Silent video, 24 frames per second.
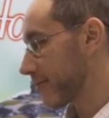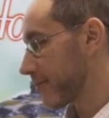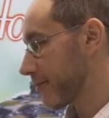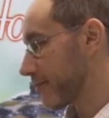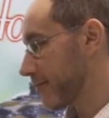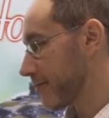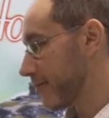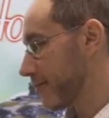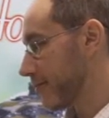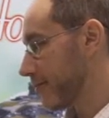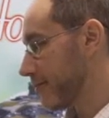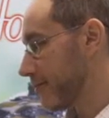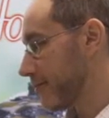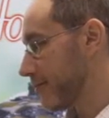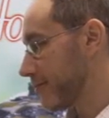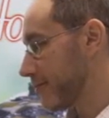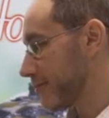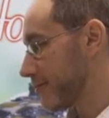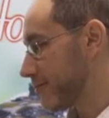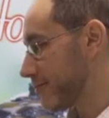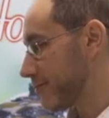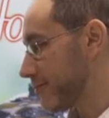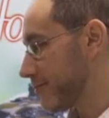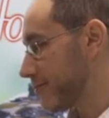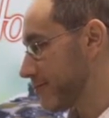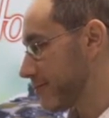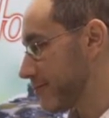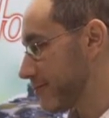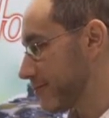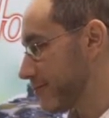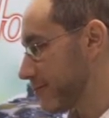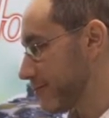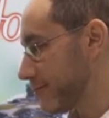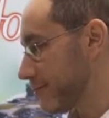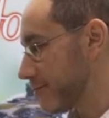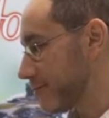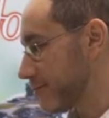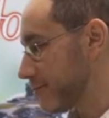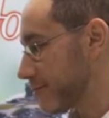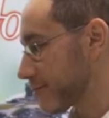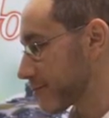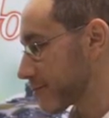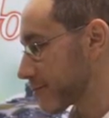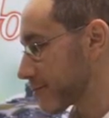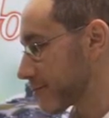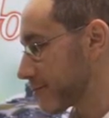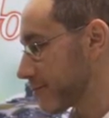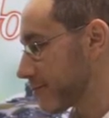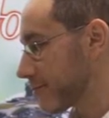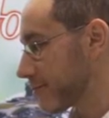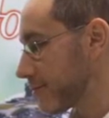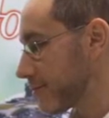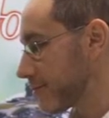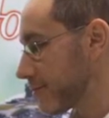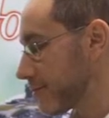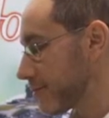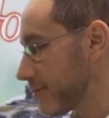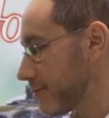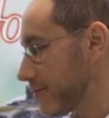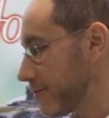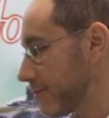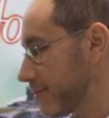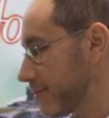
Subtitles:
No words are spoken by the person on screen.